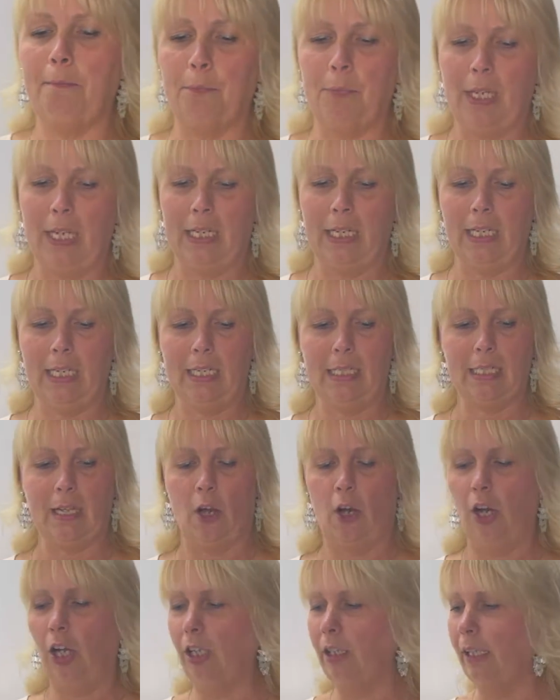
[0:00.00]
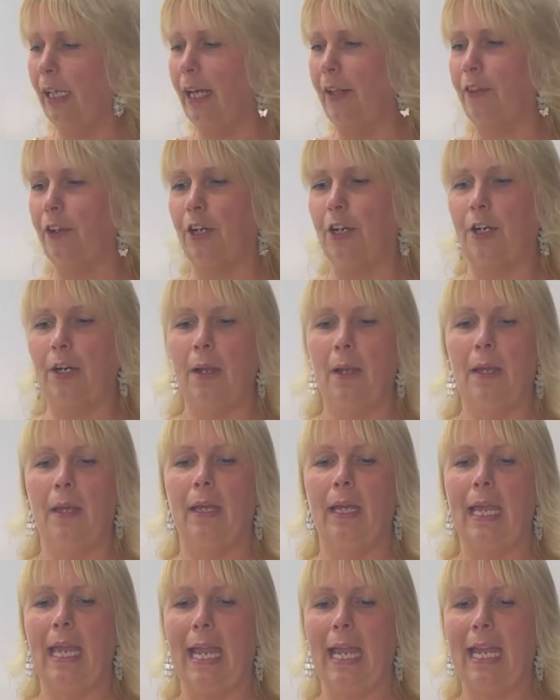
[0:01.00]
It is all leather
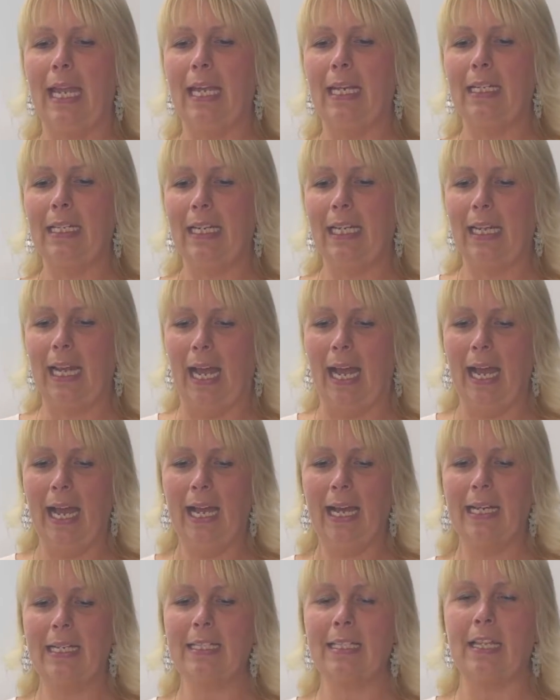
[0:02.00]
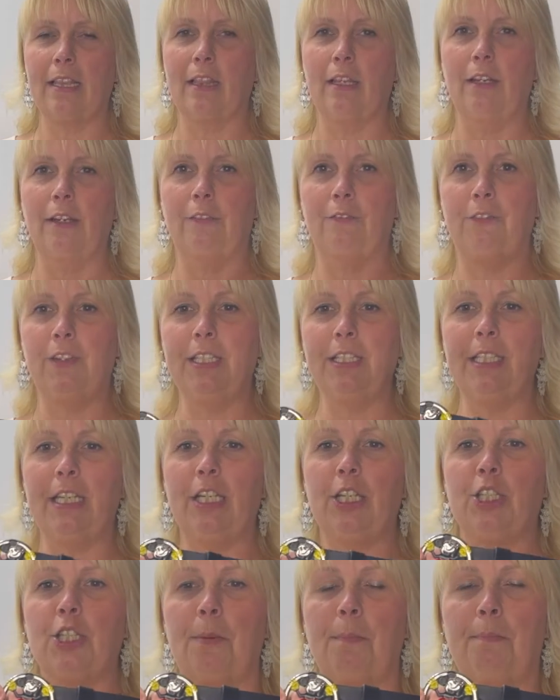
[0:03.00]
and it has the
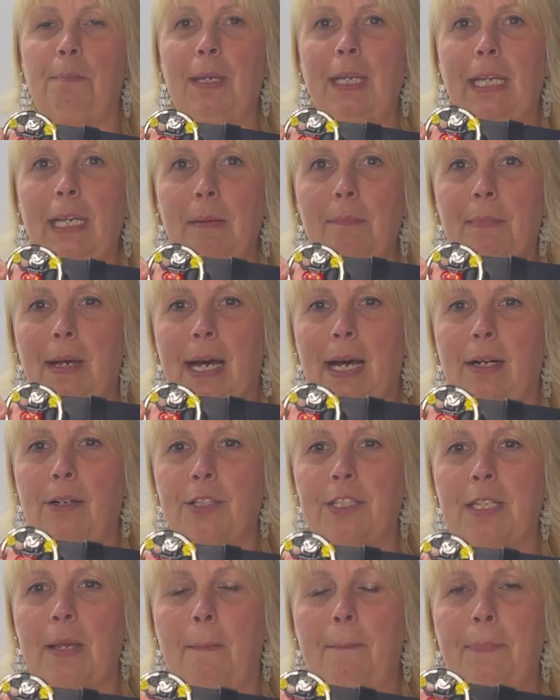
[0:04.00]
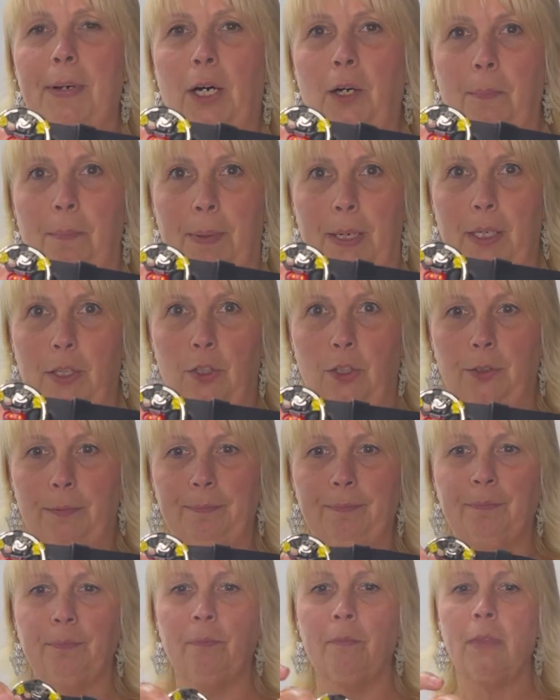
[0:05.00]
vintage Mickey Mouse belt buckle.
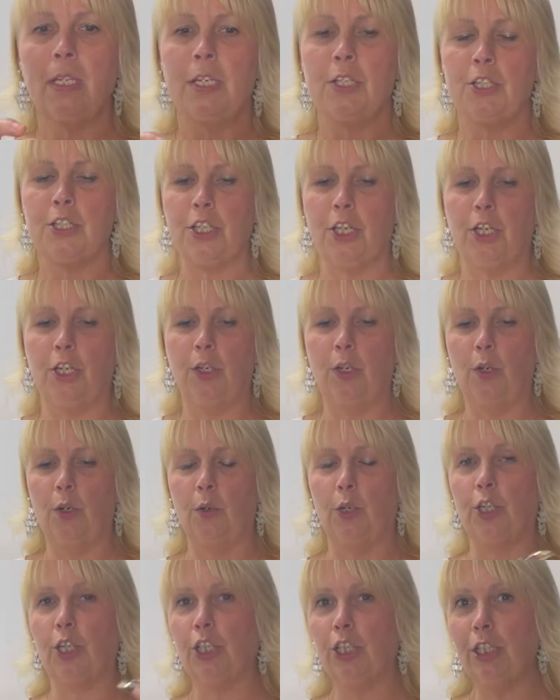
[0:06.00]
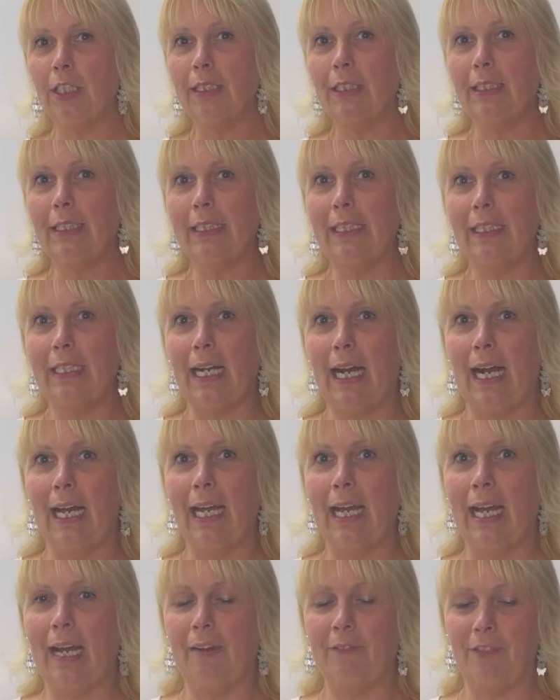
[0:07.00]
So currently I
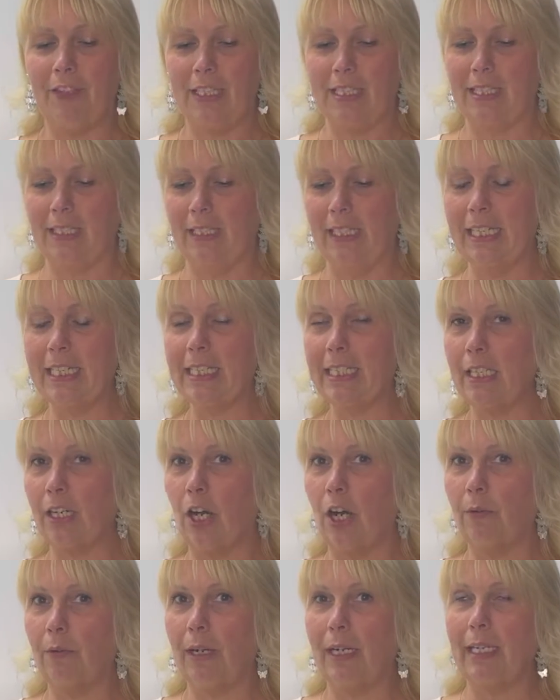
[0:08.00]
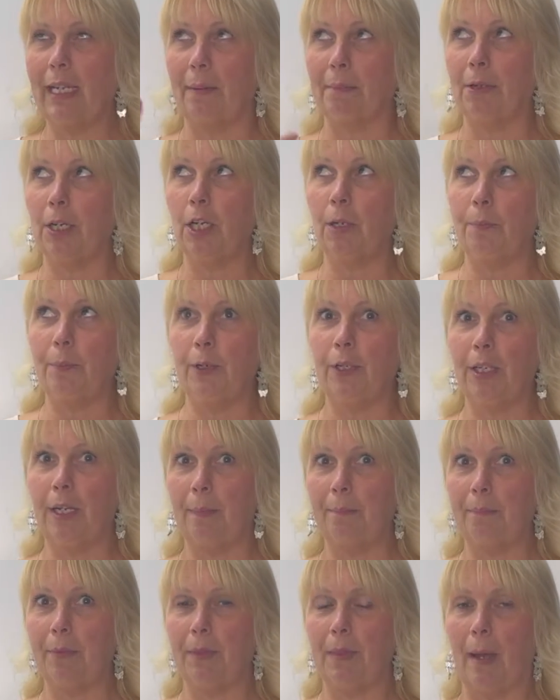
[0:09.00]
have this listed already. I'm going
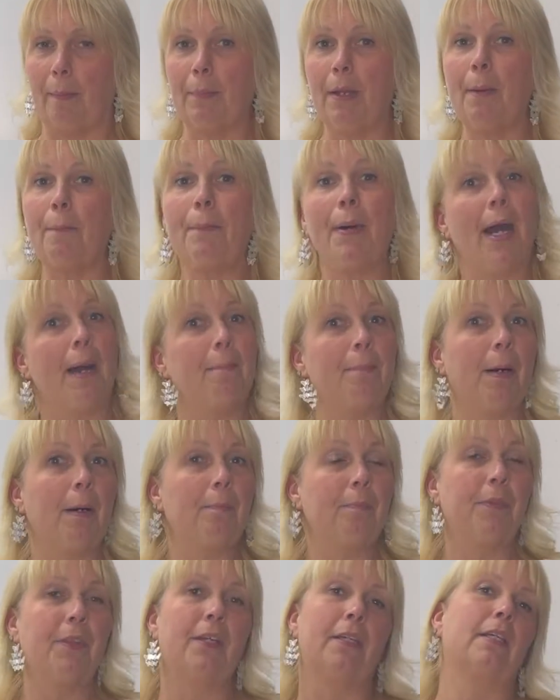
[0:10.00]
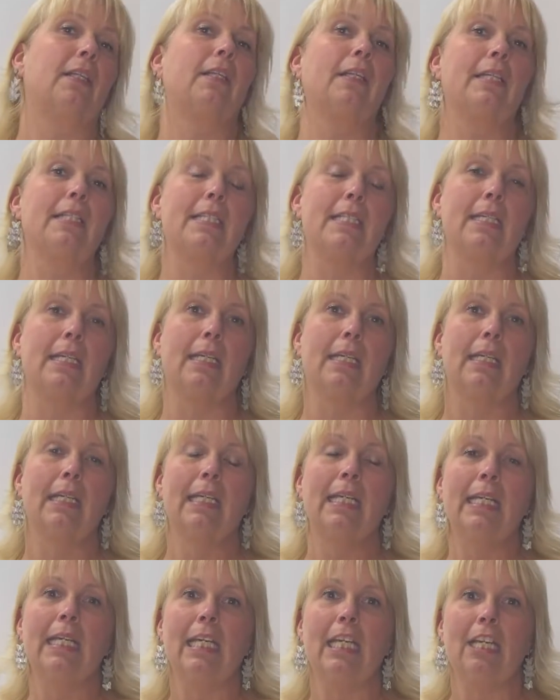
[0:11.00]
to pop up the listing
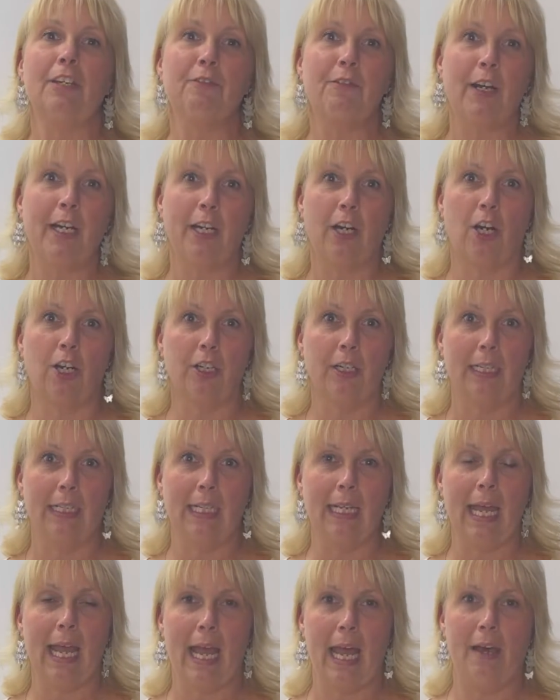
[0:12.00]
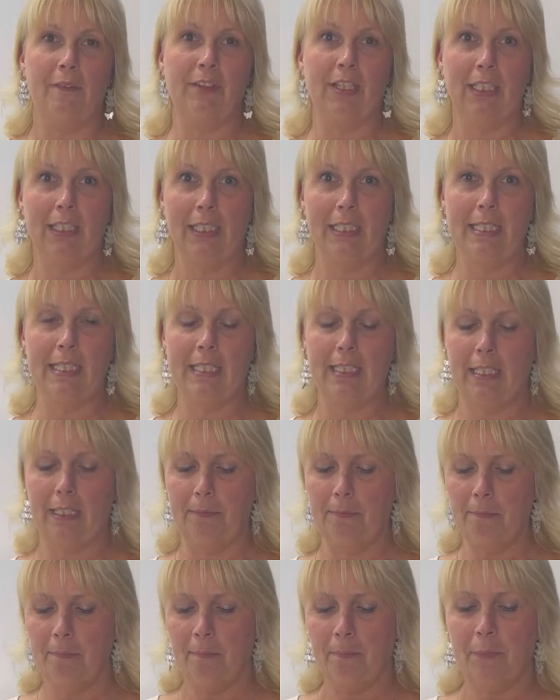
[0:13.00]
if I already have it
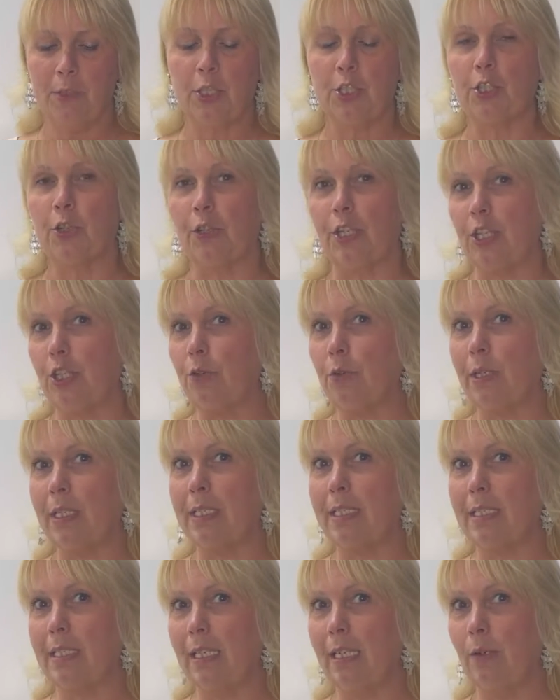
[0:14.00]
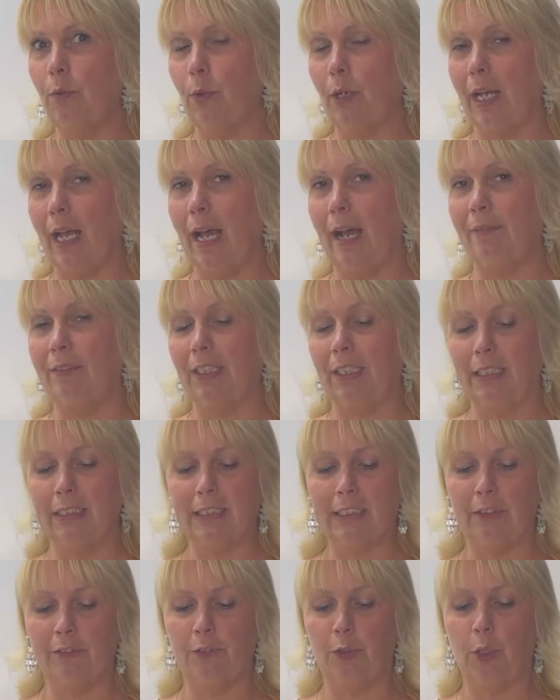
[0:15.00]
listed so that you can see what I have it
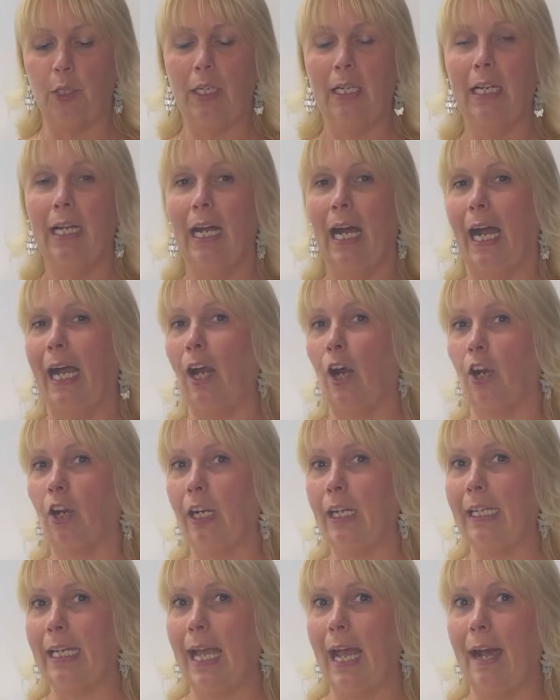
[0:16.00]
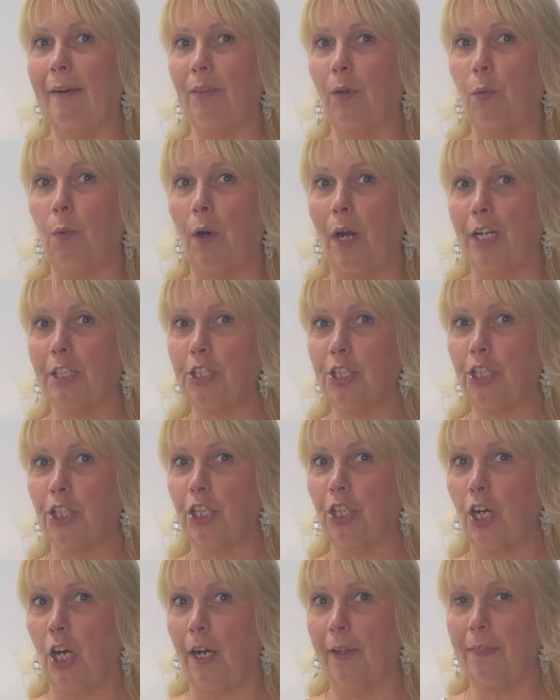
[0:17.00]
listed for. I already have a
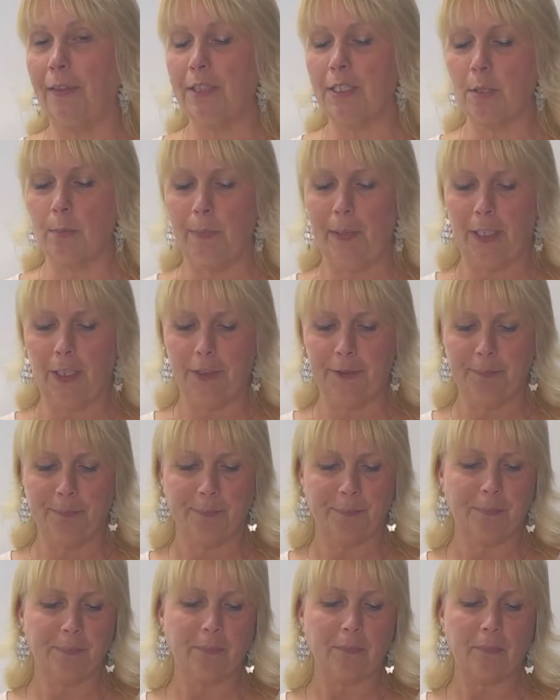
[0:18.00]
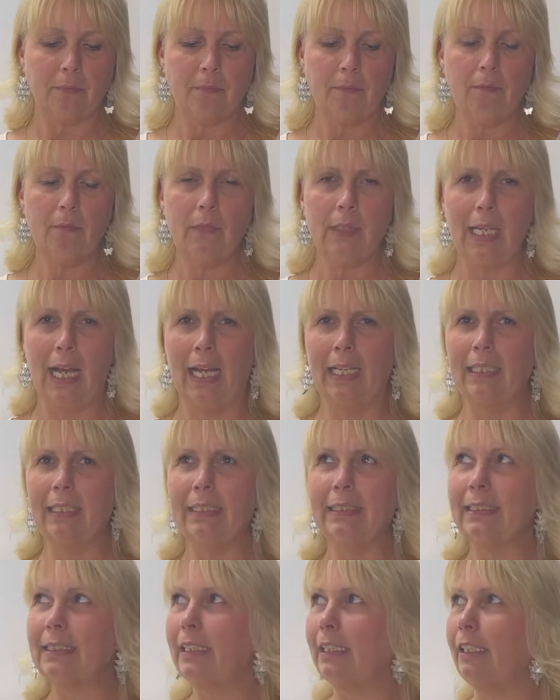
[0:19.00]
watcher on this belt. I
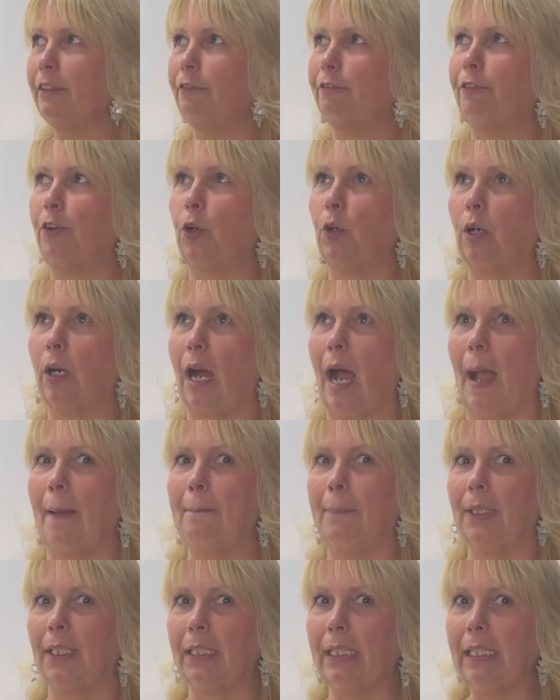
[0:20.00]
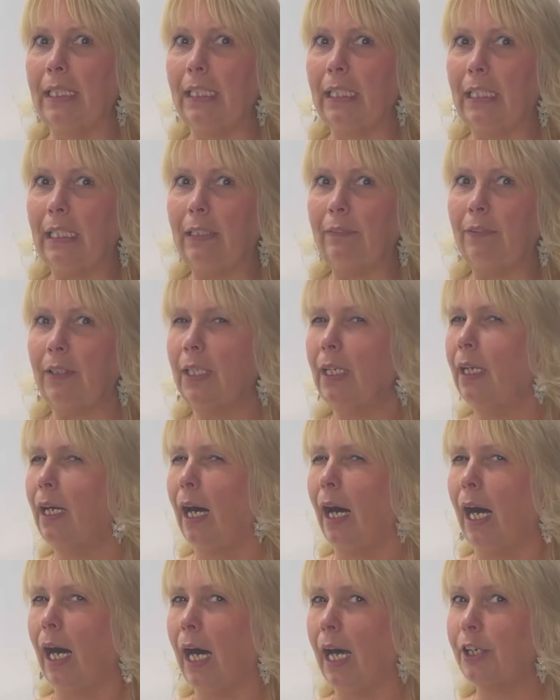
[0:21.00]
listed it for, I believe,
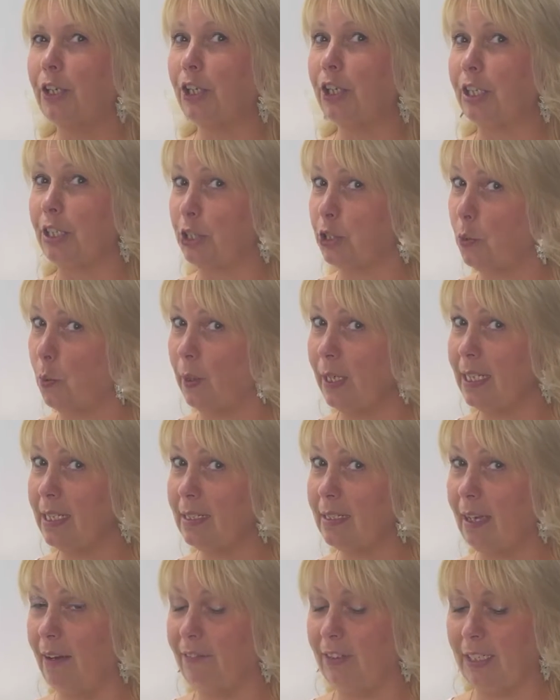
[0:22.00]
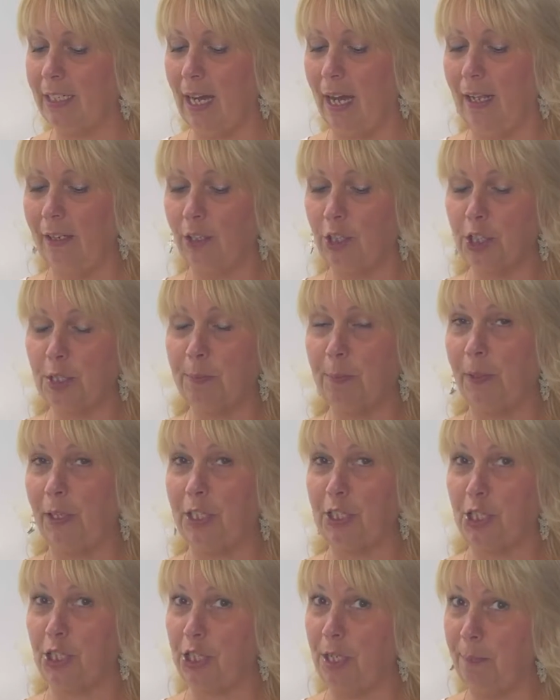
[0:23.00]
$127 plus
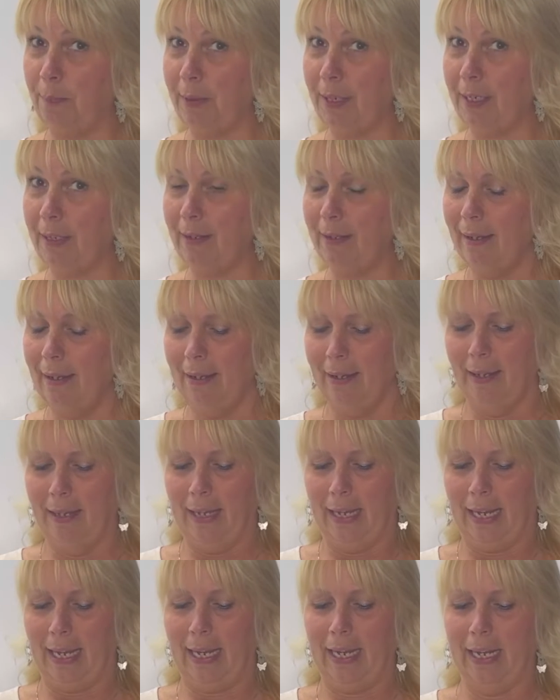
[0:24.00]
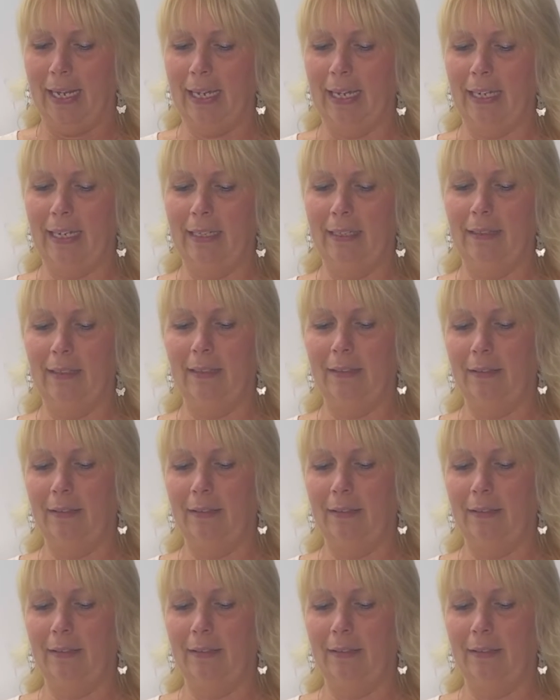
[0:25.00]
shipping. And